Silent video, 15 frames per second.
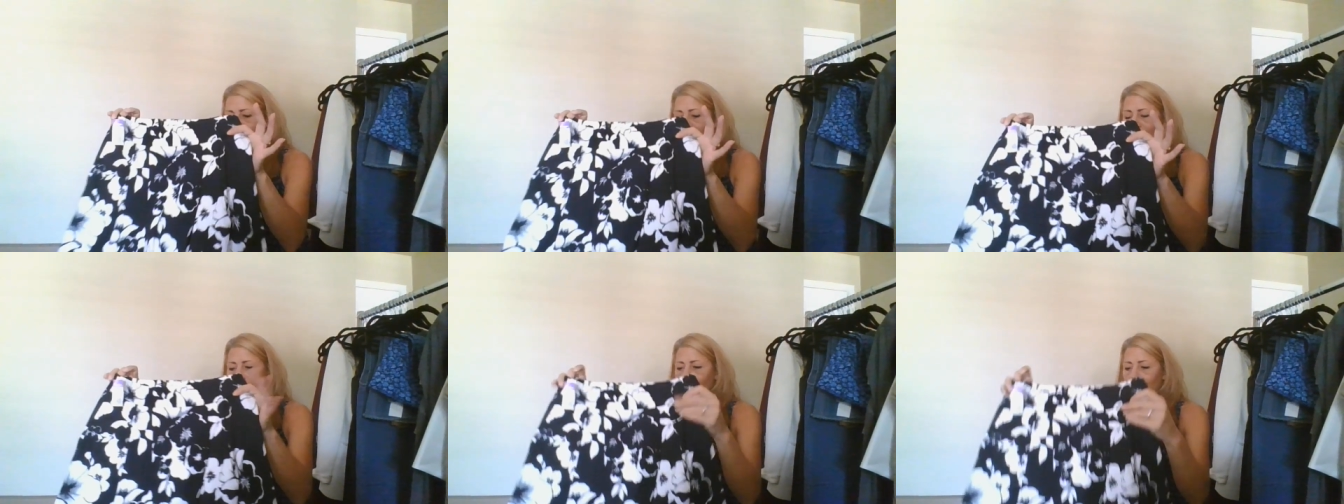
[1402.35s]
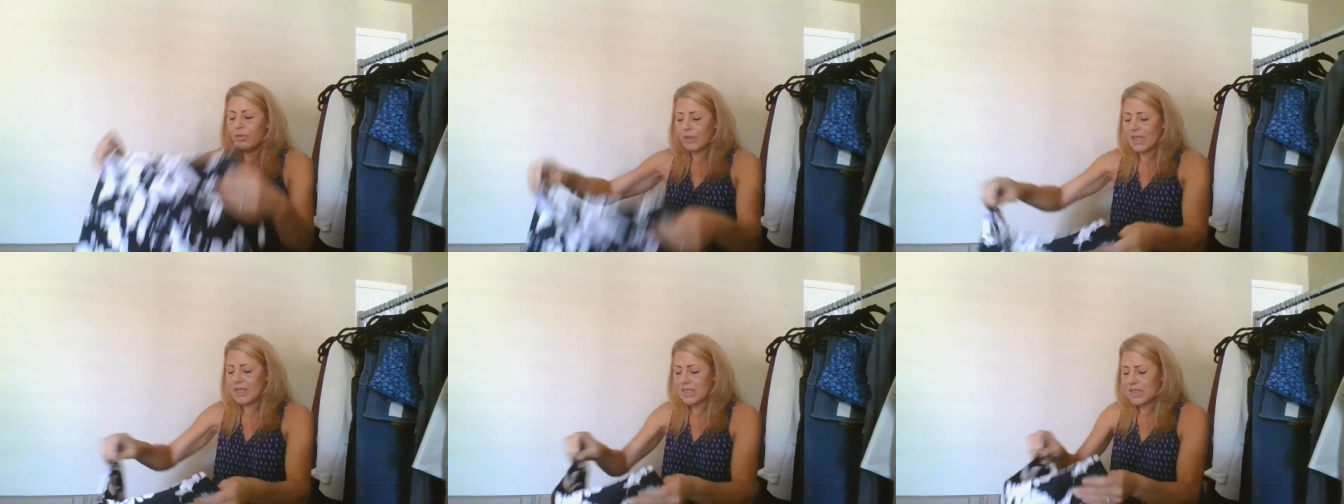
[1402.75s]
floral
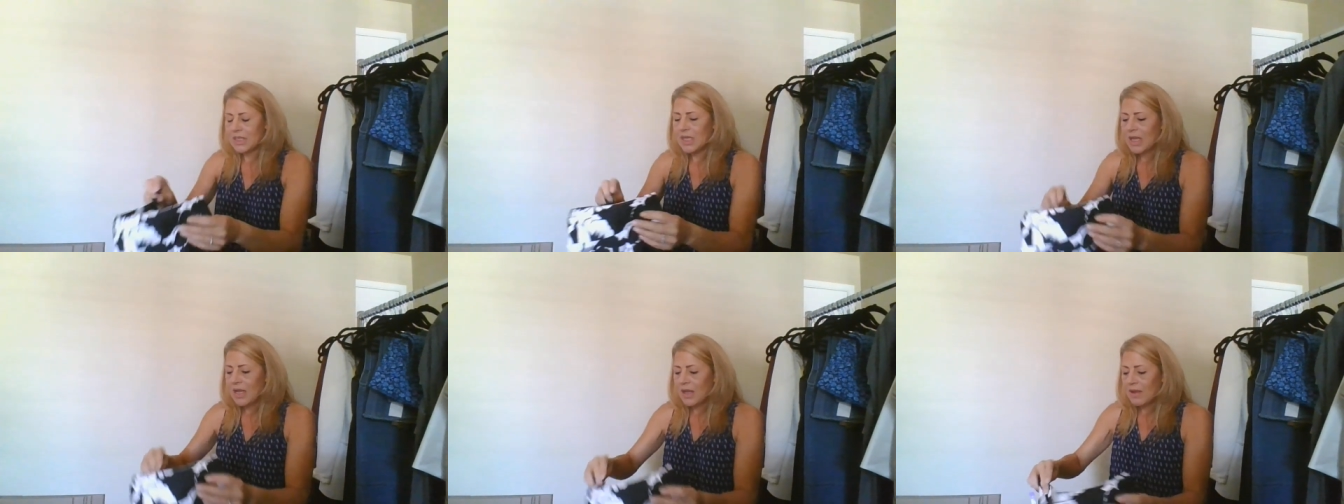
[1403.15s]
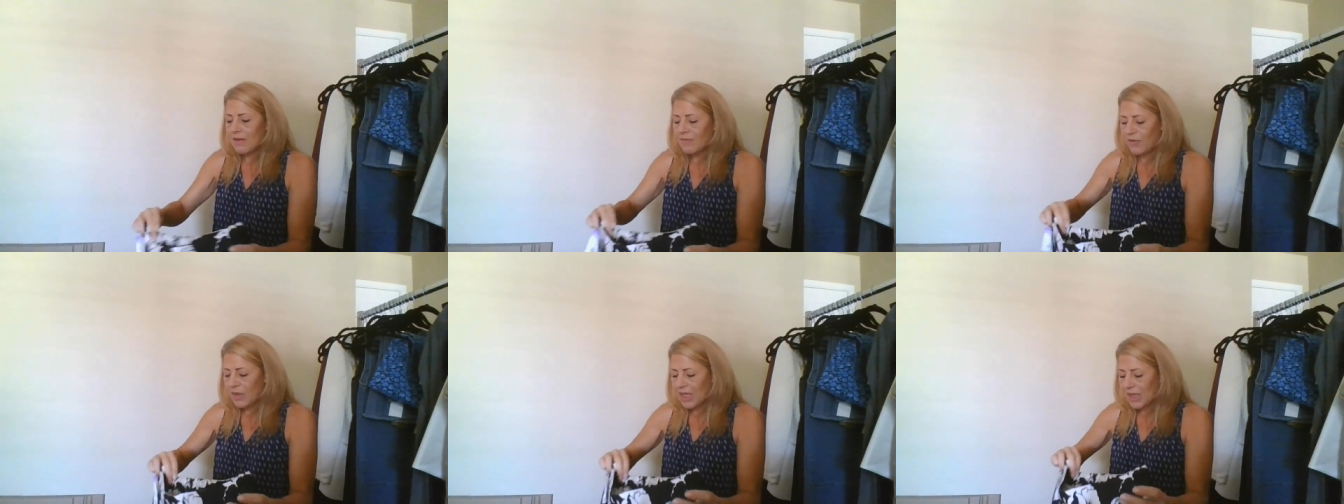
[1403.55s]
print,
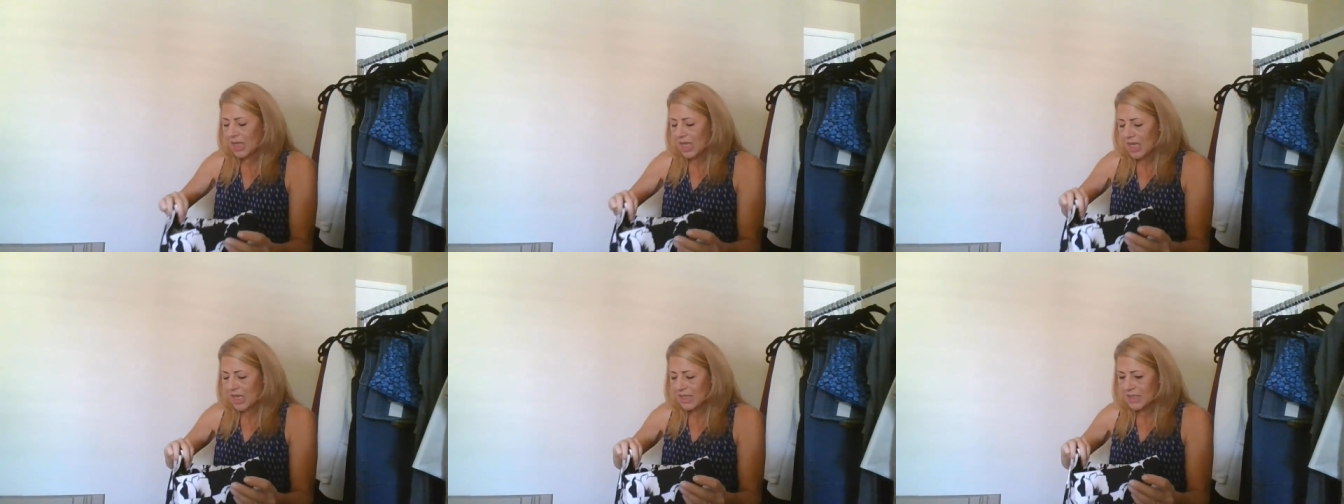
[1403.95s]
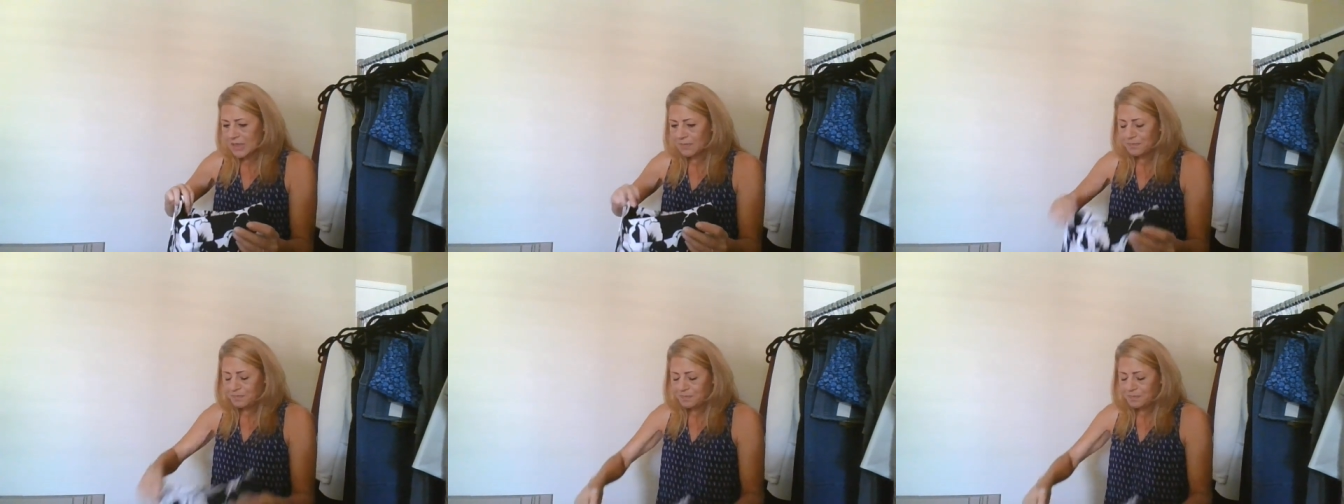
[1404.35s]
fully lined.